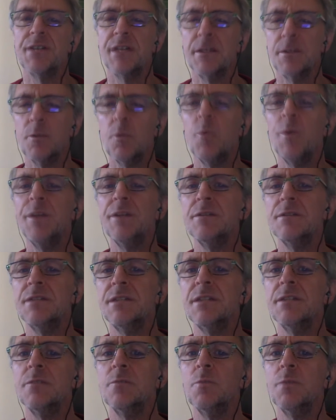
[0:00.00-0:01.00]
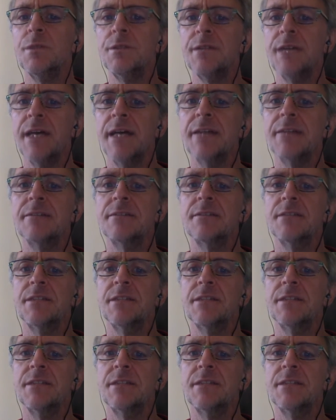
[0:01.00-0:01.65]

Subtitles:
and we'll deal with that